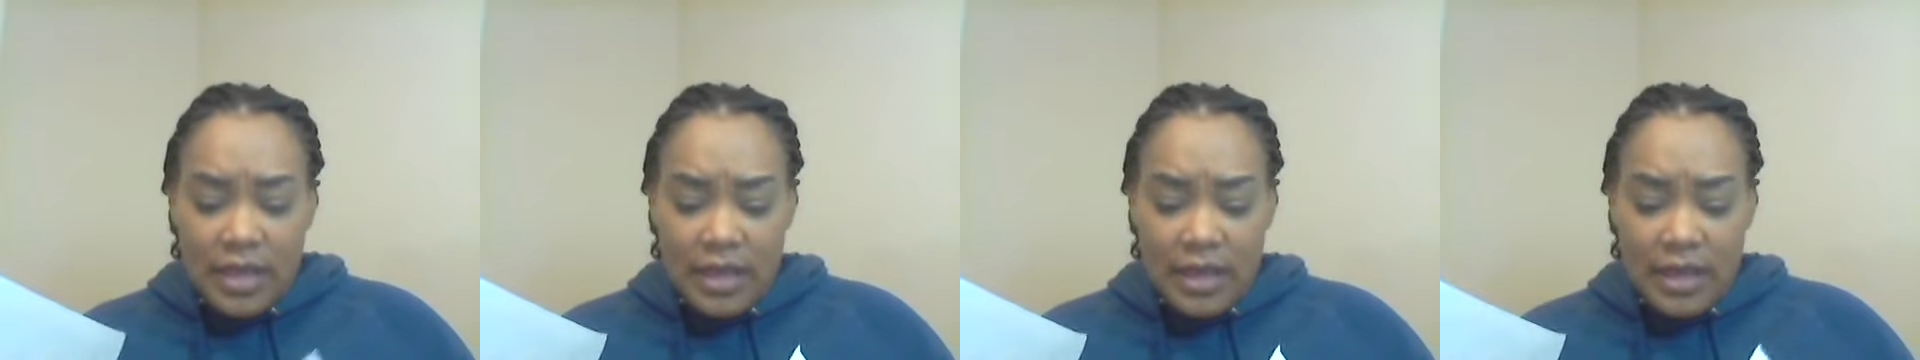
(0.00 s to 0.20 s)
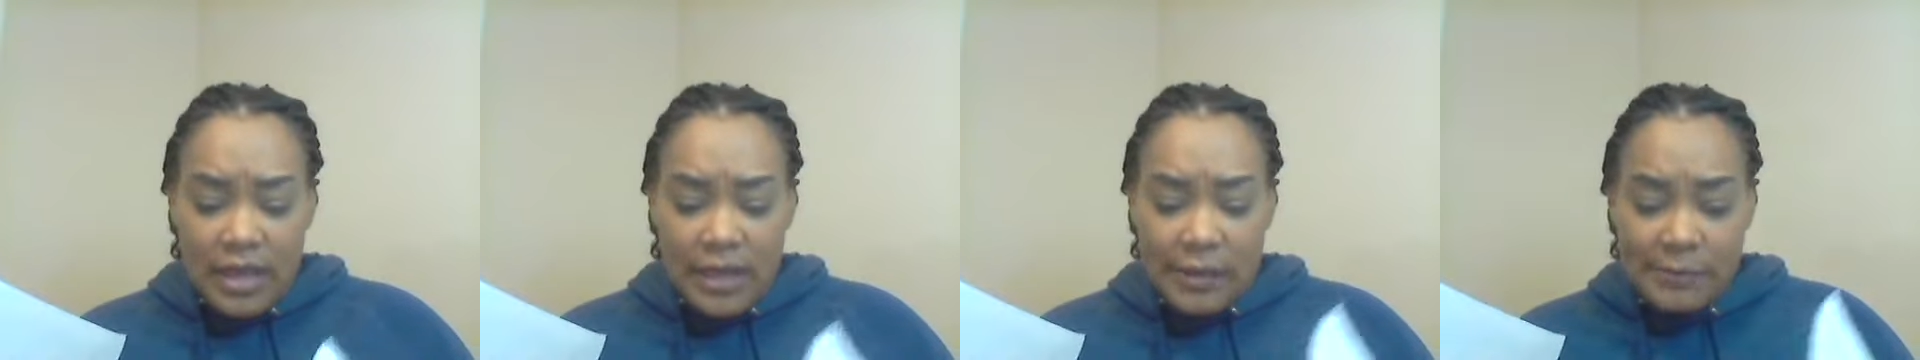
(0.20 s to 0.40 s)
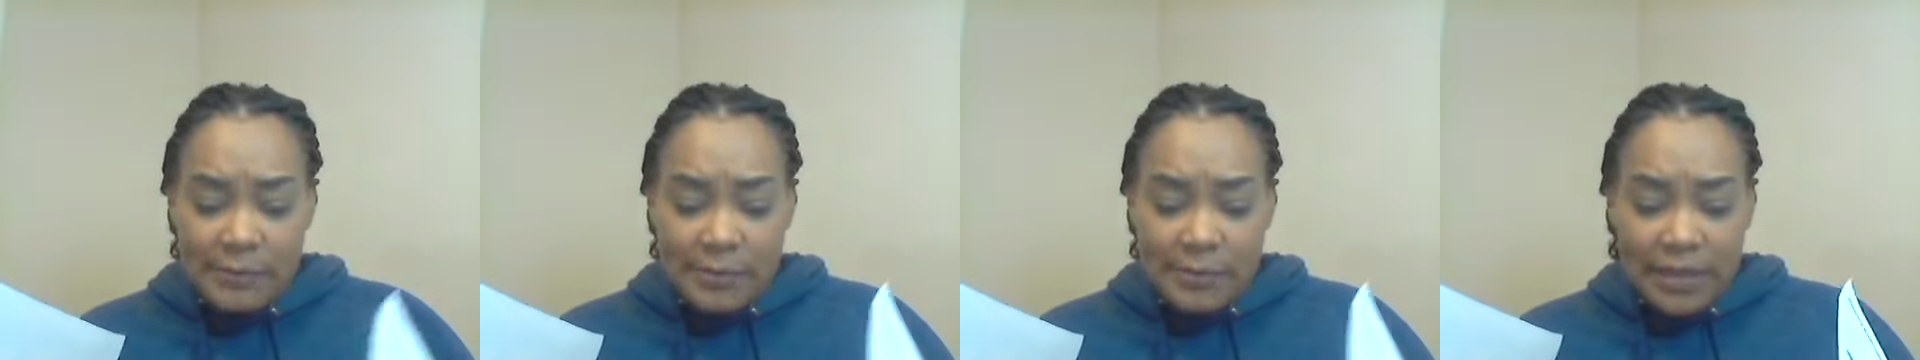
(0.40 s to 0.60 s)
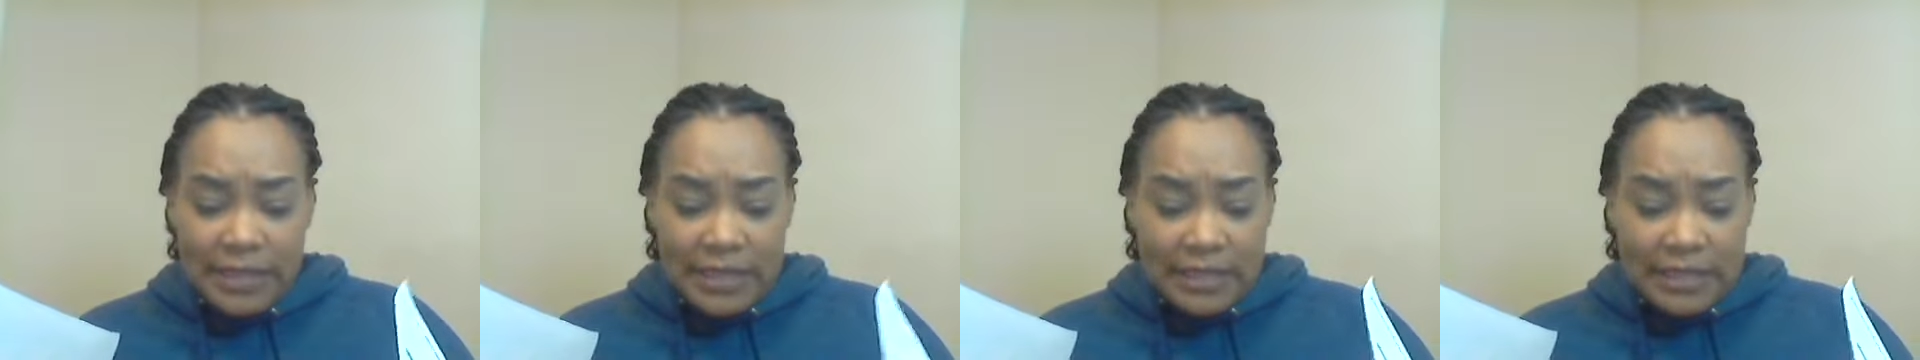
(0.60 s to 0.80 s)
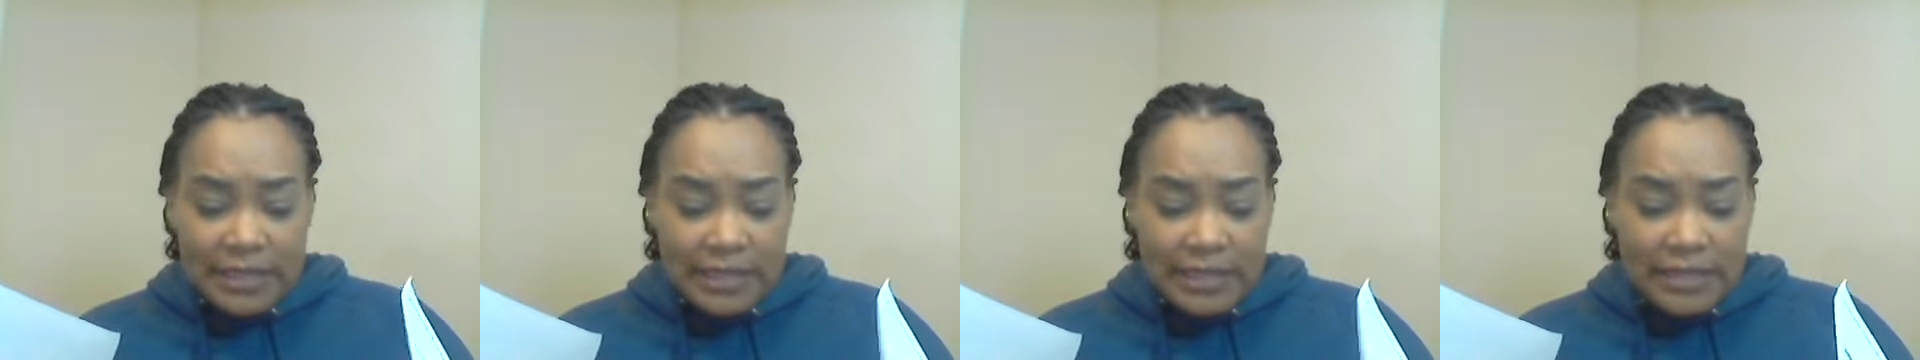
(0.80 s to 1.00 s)
I
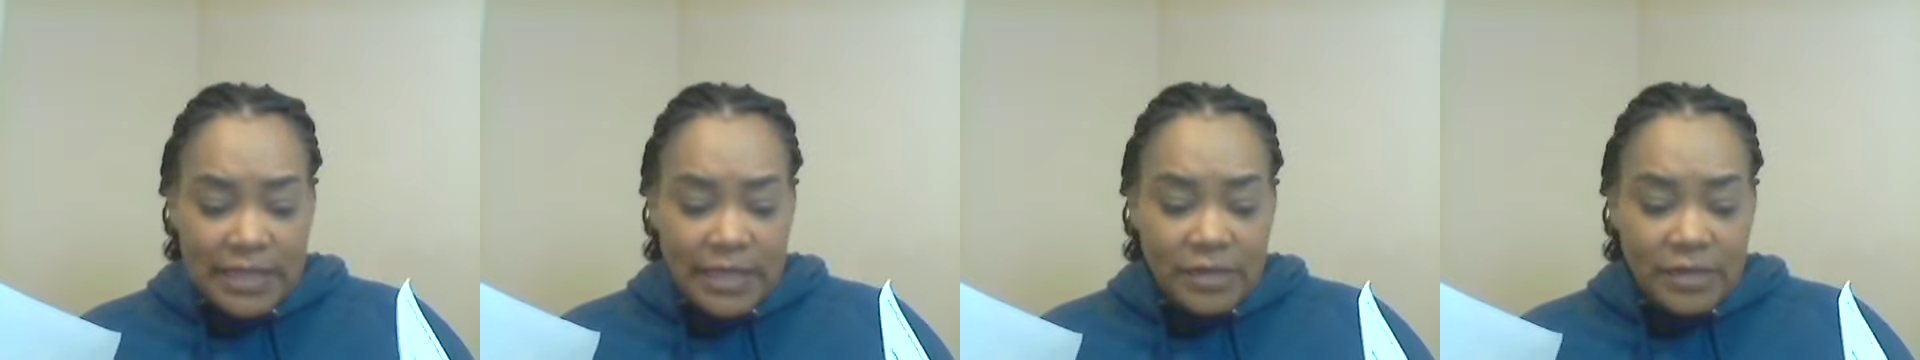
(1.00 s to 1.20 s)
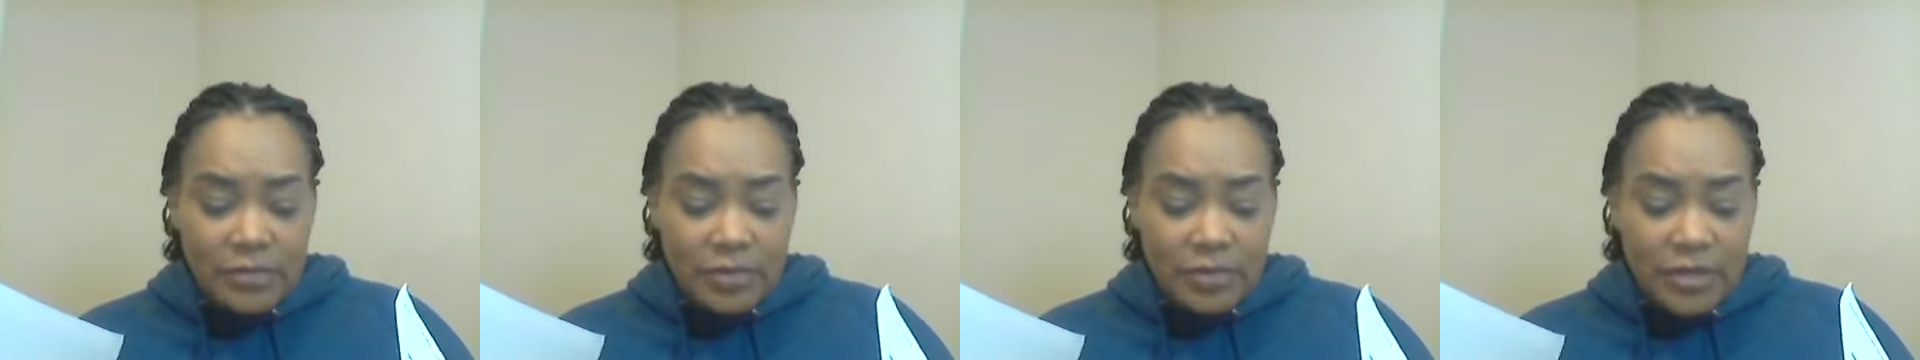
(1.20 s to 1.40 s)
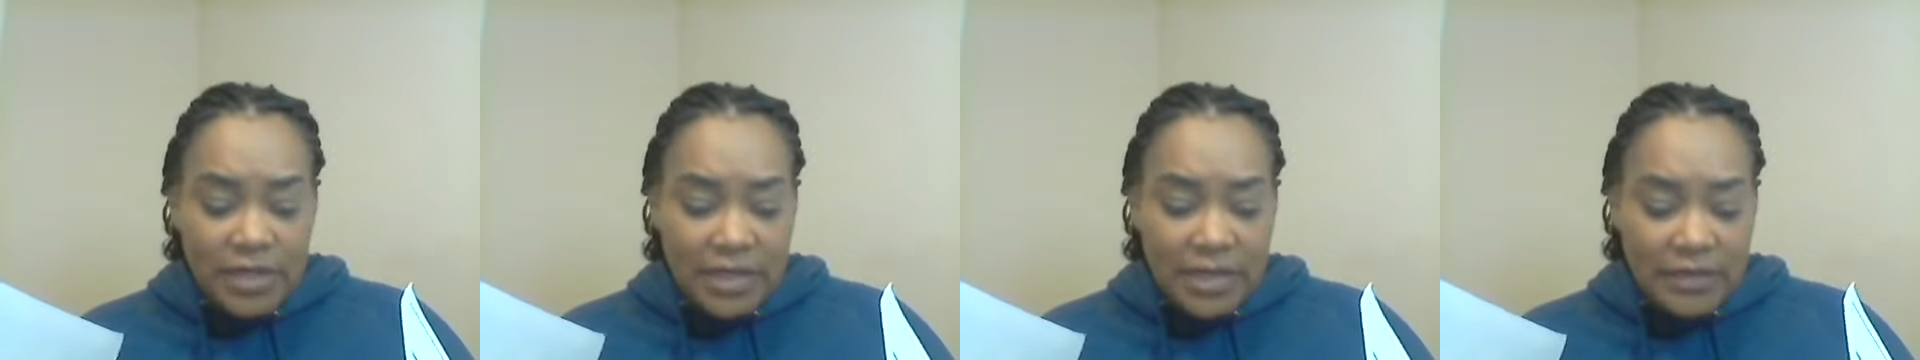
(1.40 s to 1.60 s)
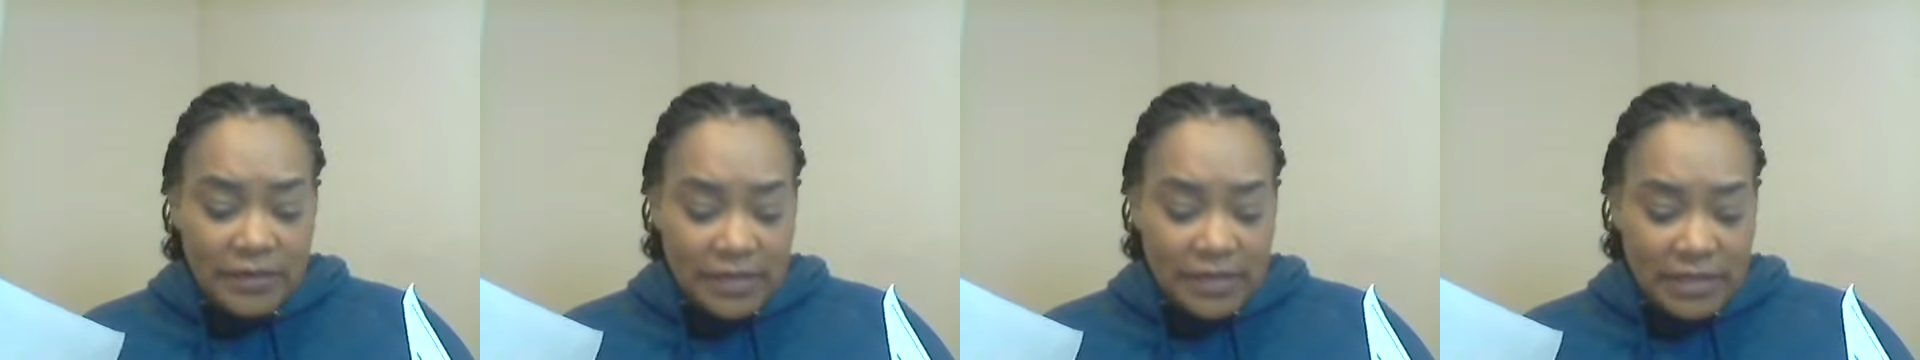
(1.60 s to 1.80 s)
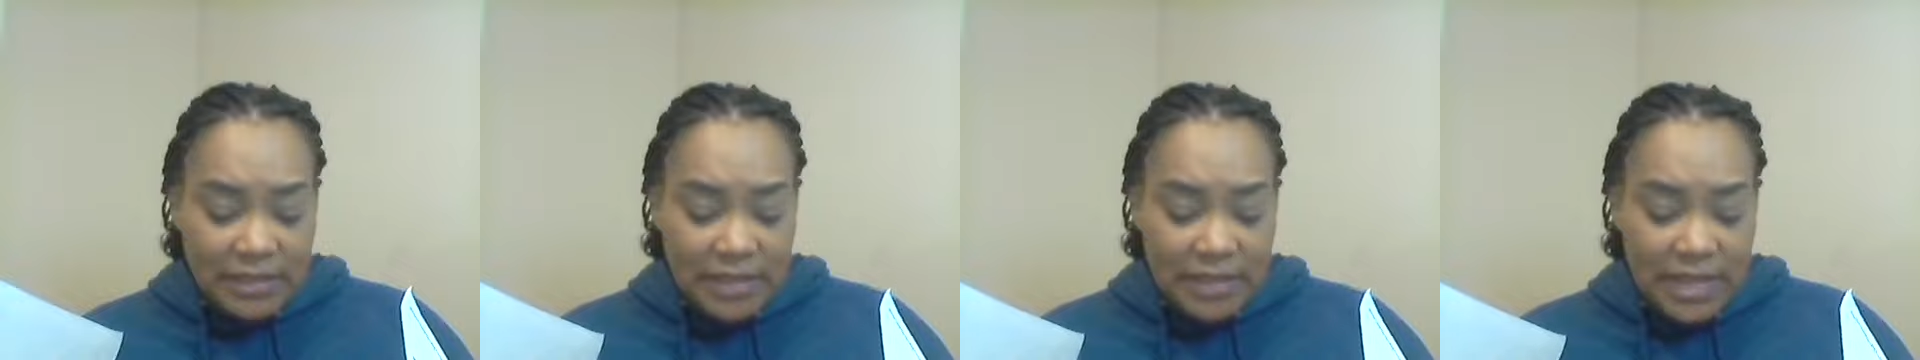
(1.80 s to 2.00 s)
guess that's how you
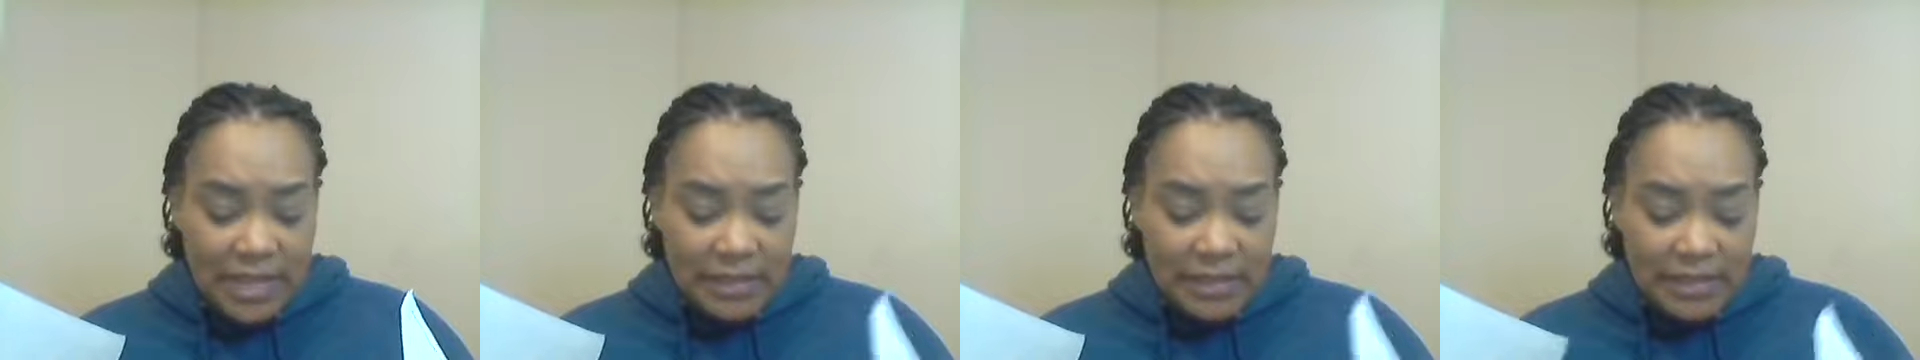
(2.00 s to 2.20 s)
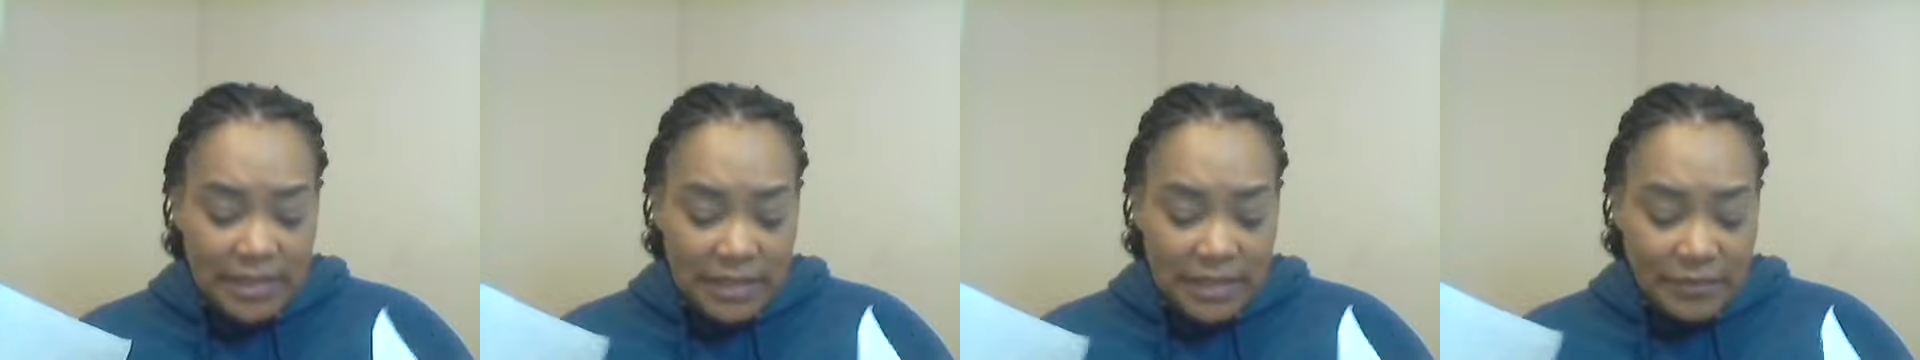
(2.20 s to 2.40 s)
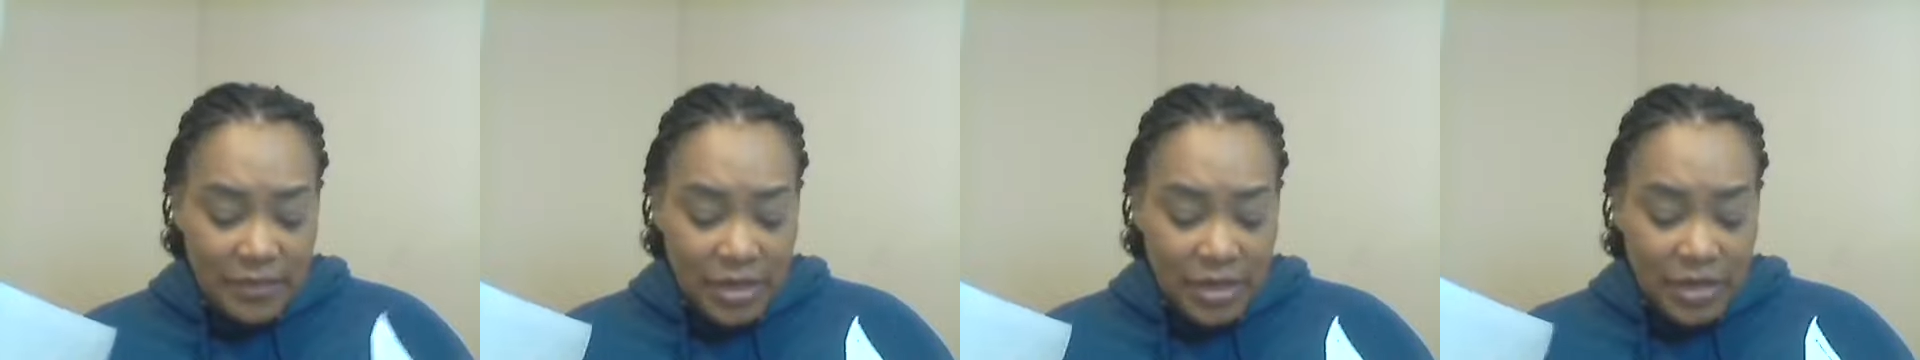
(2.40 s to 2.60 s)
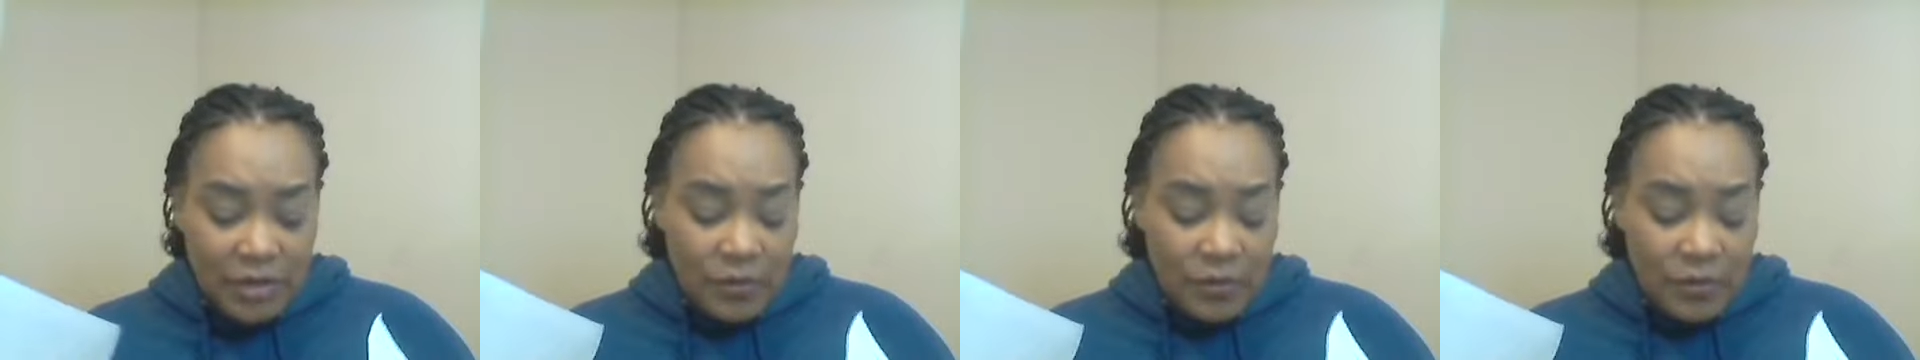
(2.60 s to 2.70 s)
pronounce his last name,